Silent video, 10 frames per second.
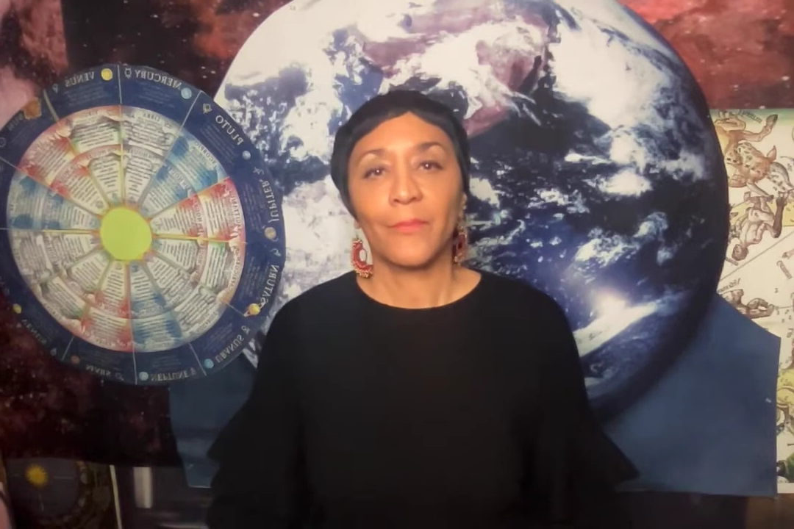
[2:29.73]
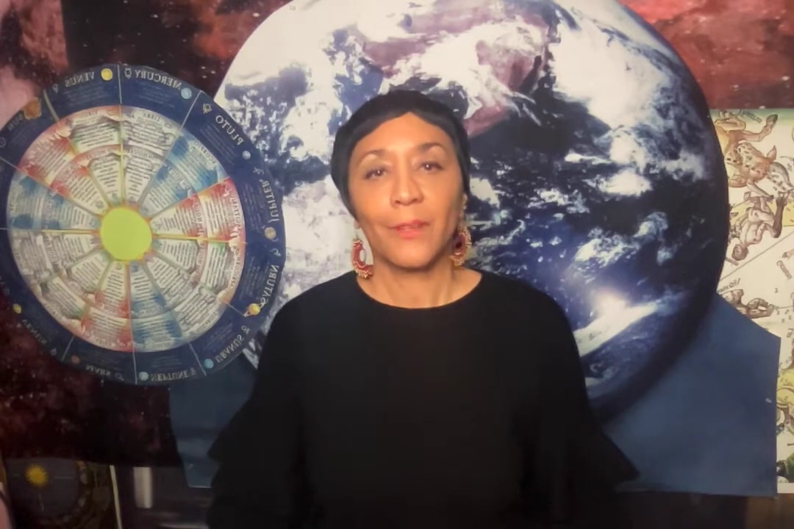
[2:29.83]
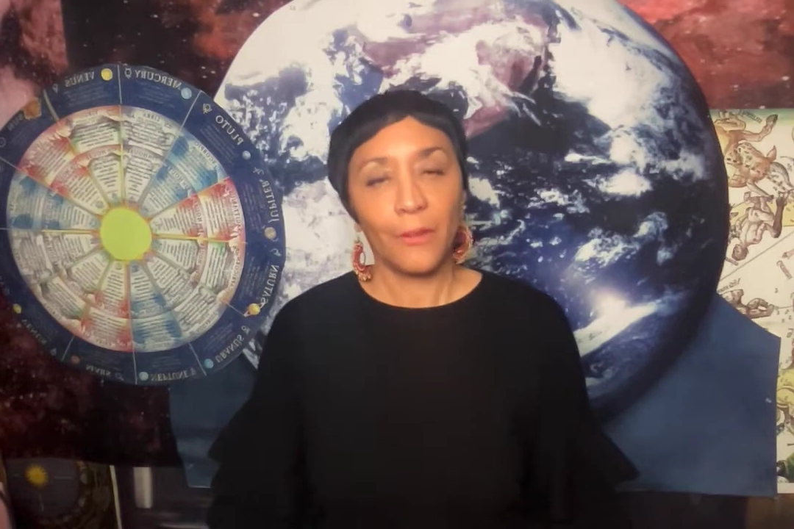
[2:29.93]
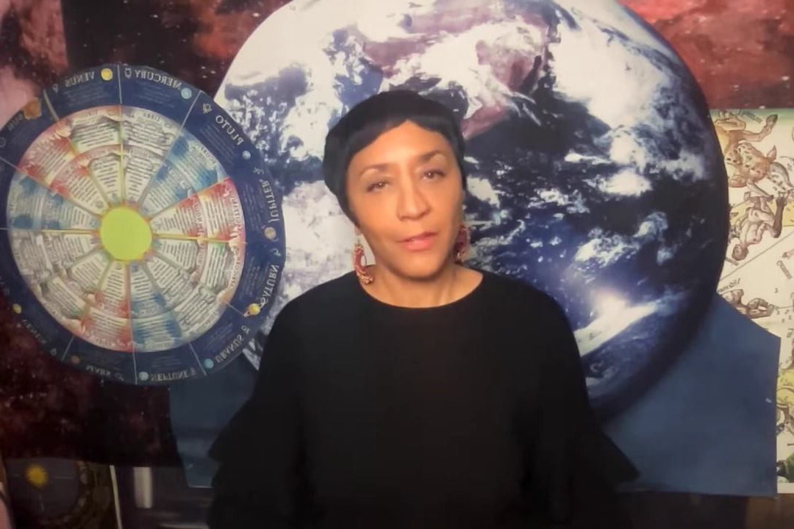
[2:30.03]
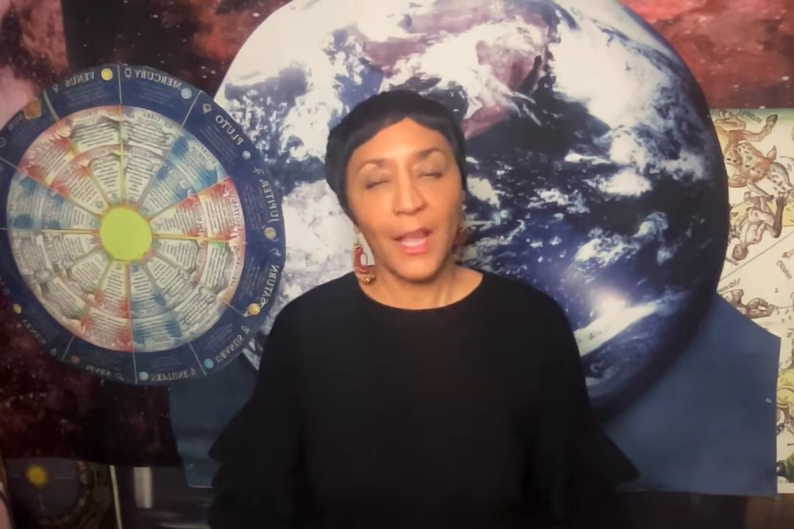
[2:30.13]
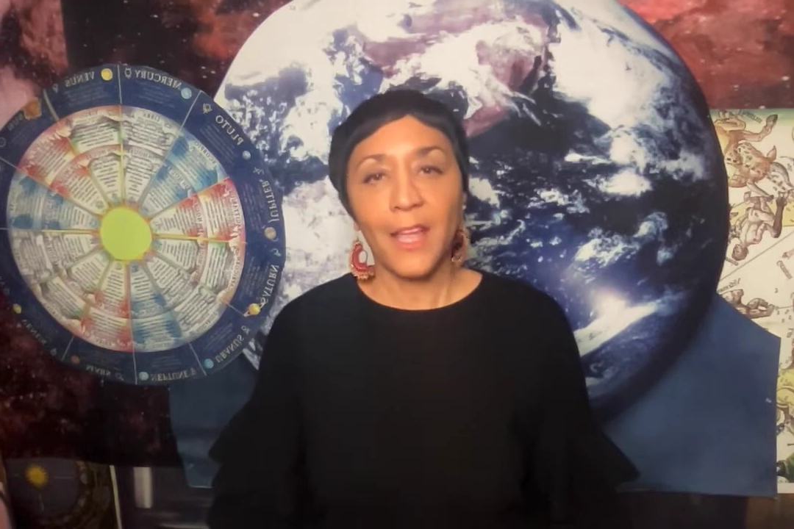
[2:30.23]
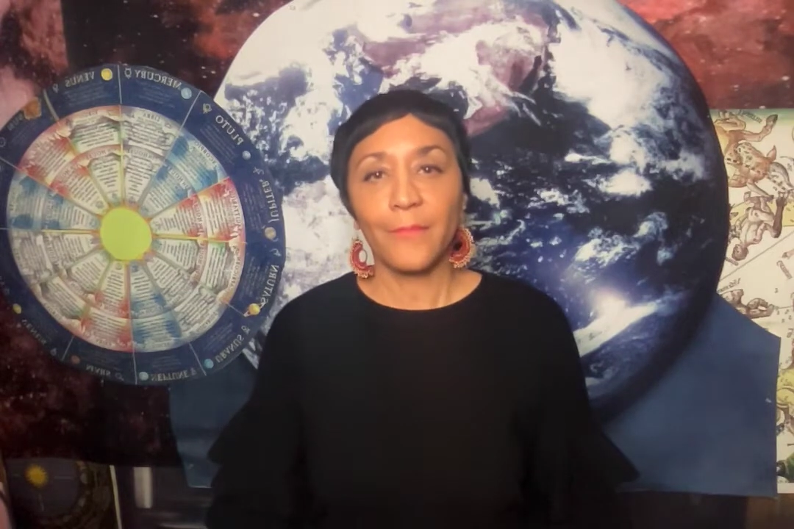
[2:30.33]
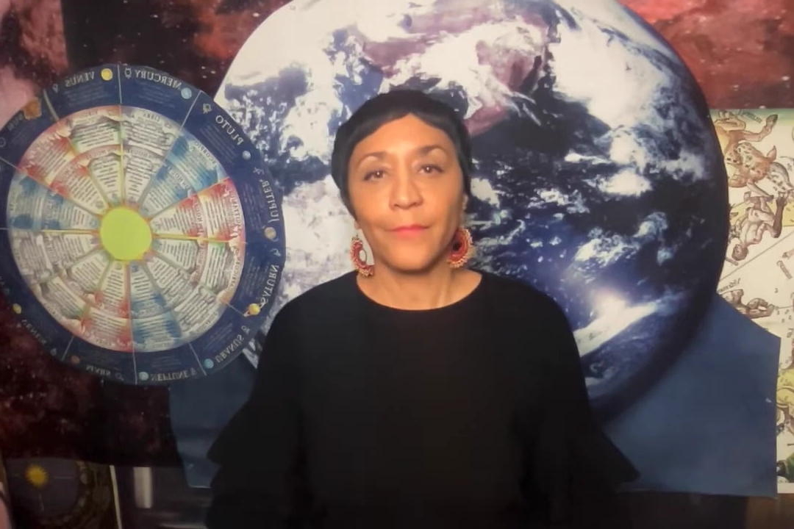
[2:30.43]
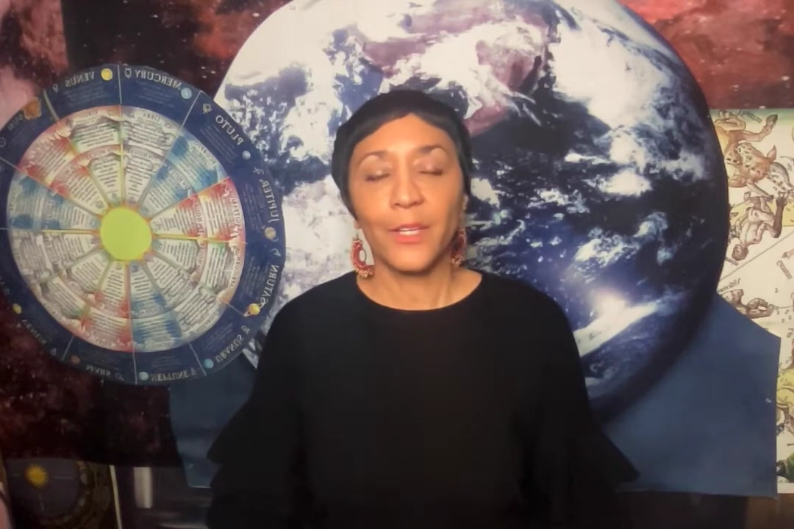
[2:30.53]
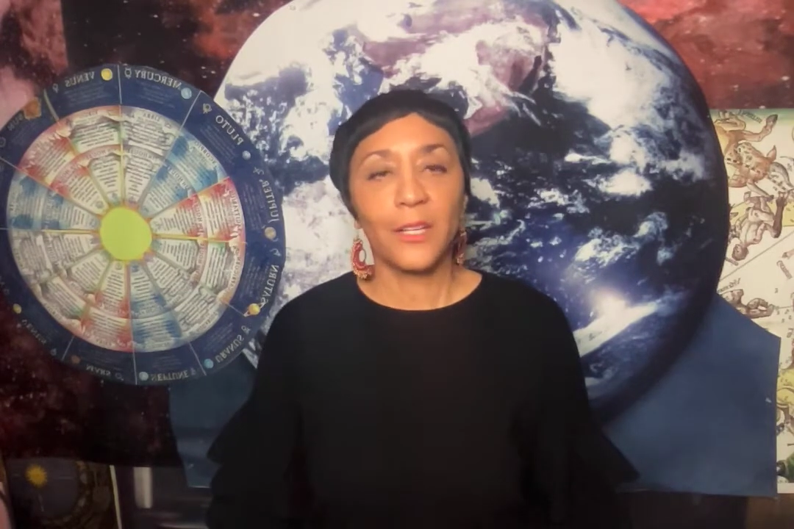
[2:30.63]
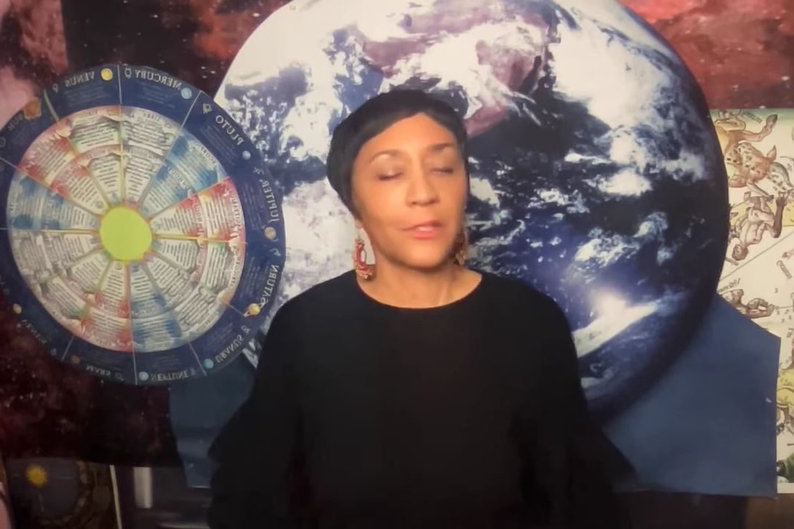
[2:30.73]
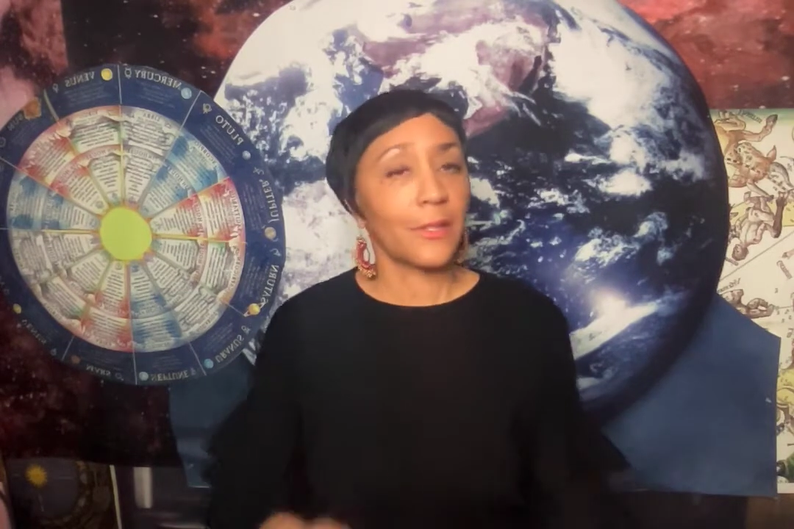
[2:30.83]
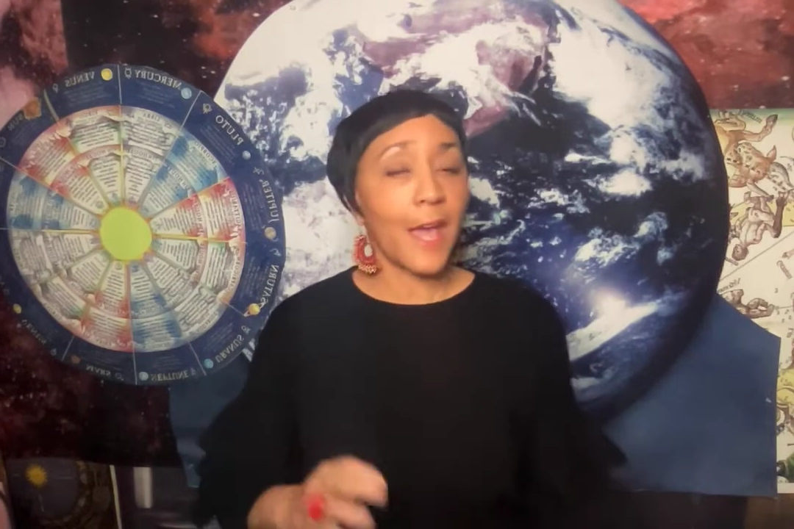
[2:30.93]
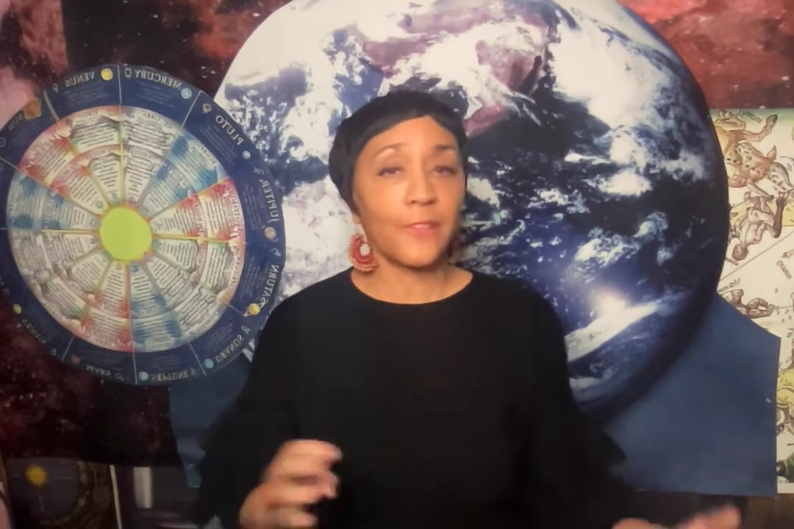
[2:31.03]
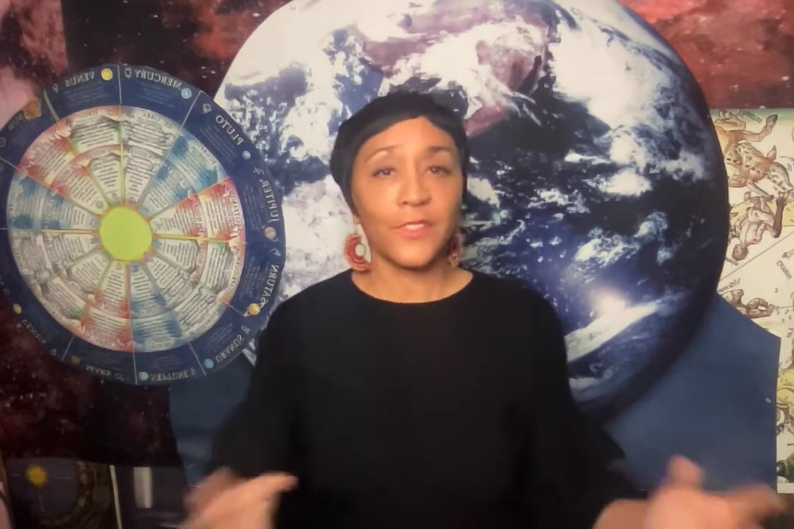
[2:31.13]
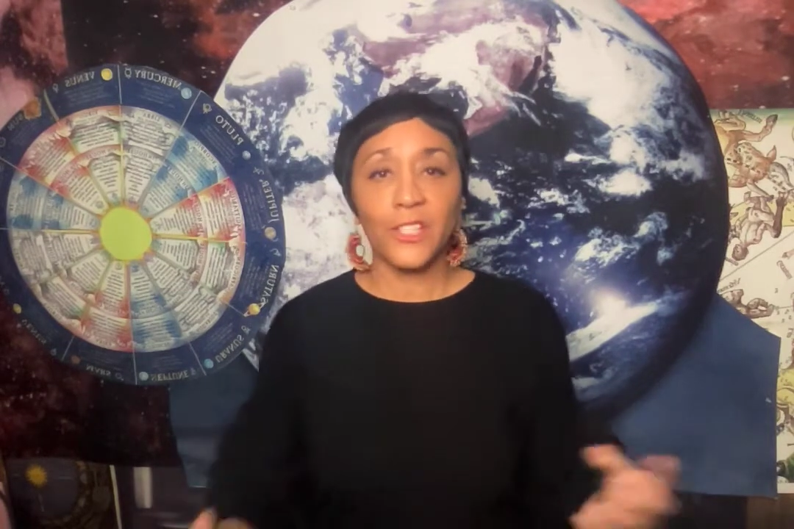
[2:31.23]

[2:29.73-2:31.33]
Okay? Because a lot of